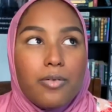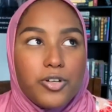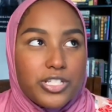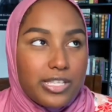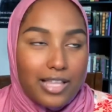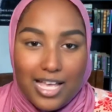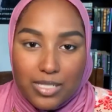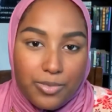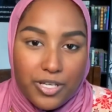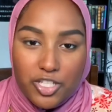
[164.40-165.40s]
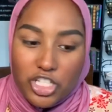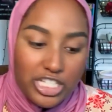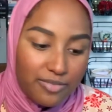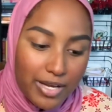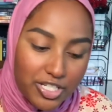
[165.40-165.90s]
which is the last book in the
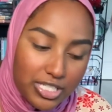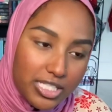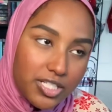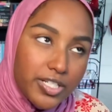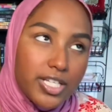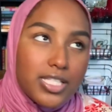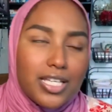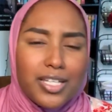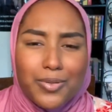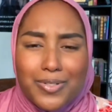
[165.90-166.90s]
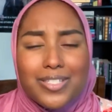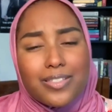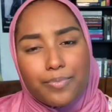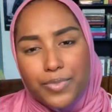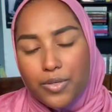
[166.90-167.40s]
Shades of Magic series, and it
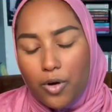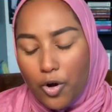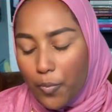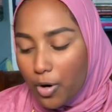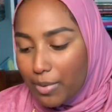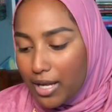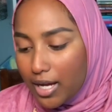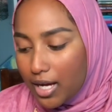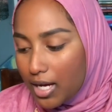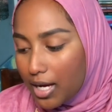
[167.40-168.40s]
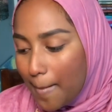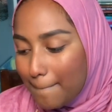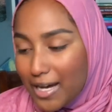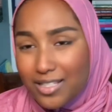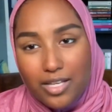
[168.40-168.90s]
was so heartwarming.
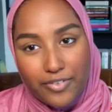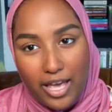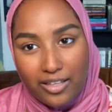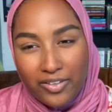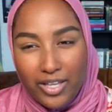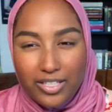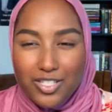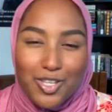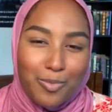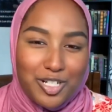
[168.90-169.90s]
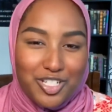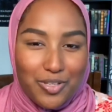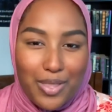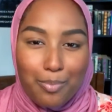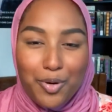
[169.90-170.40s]
I love Kellen Marla so much,
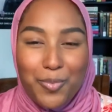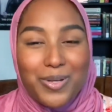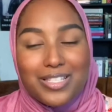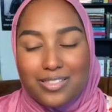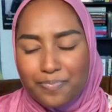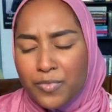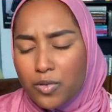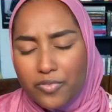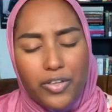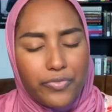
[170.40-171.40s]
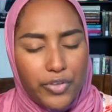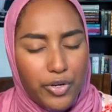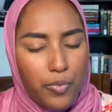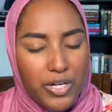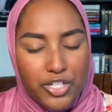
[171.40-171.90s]
so that book was
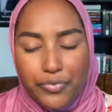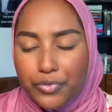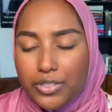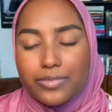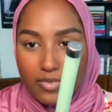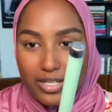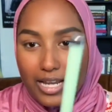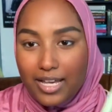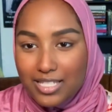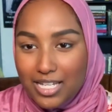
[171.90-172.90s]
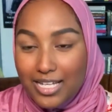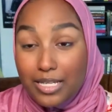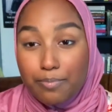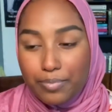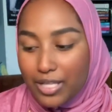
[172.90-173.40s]
very wonderful. Next, I
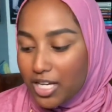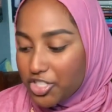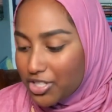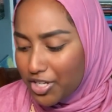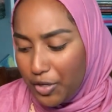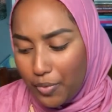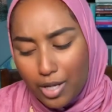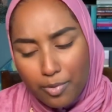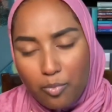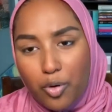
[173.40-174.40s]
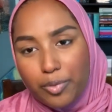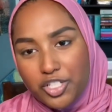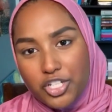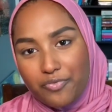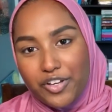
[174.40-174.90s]
did blush, and you know what? I'll put more blush
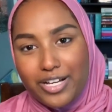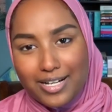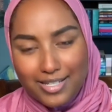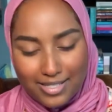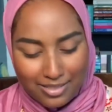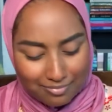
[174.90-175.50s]
on for you guys.